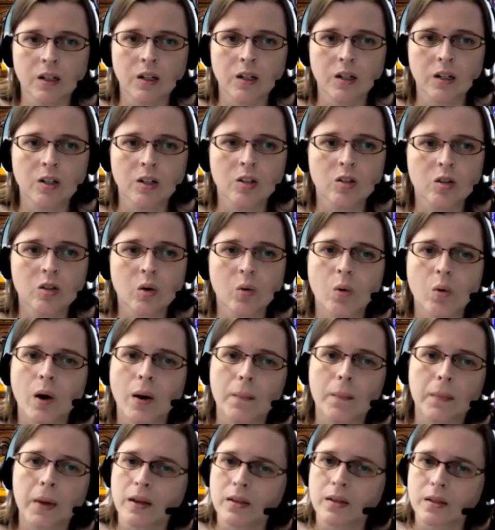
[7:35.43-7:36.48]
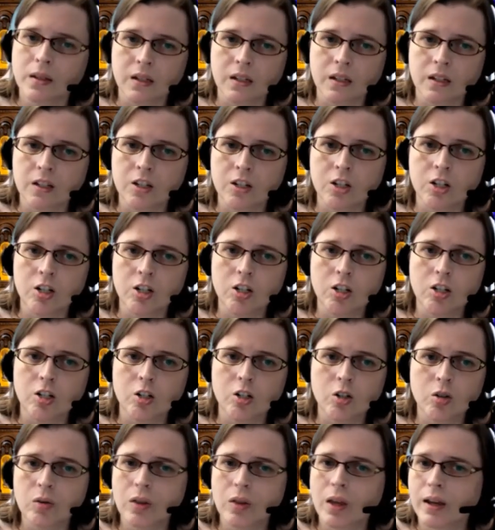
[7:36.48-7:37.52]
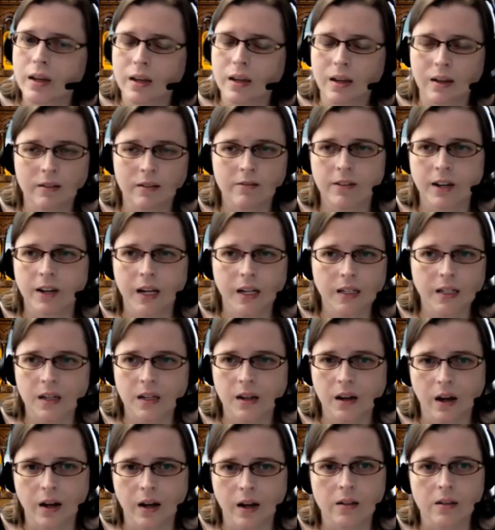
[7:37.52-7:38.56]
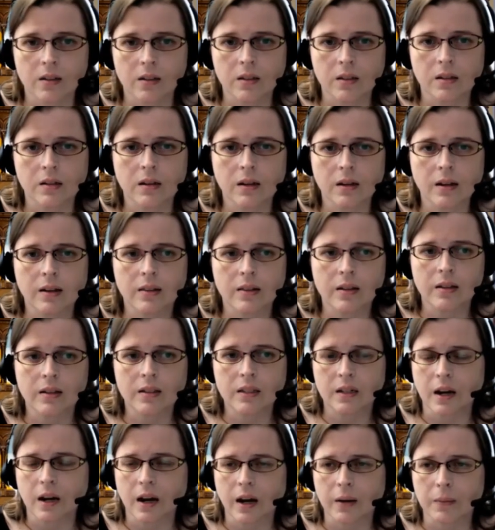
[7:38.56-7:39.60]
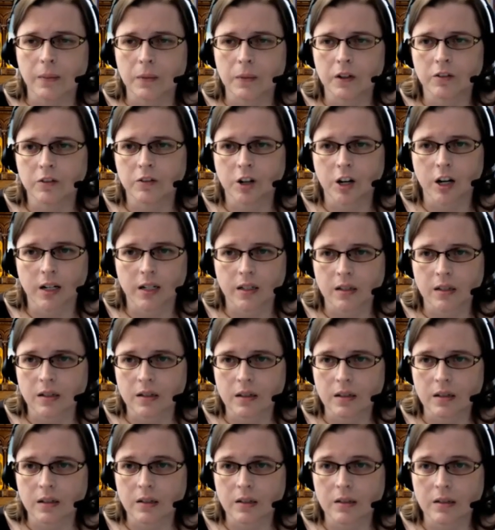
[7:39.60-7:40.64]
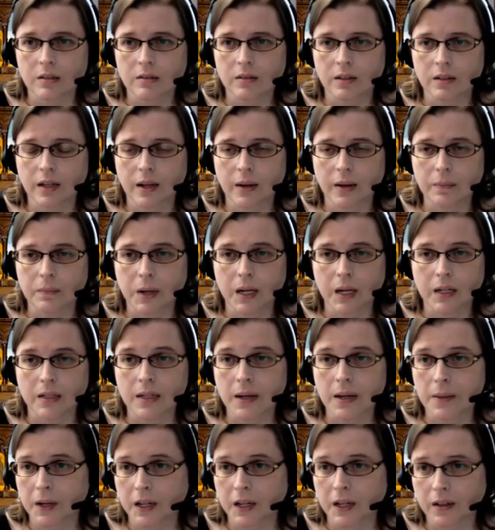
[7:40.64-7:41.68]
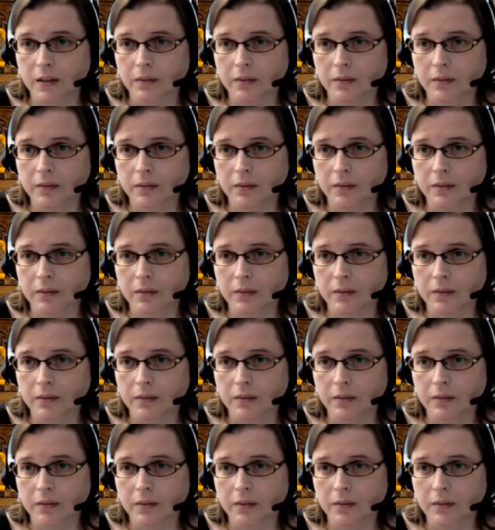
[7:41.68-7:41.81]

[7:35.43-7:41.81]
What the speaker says: So what message do they convey to us in this time of crisis and pandemic?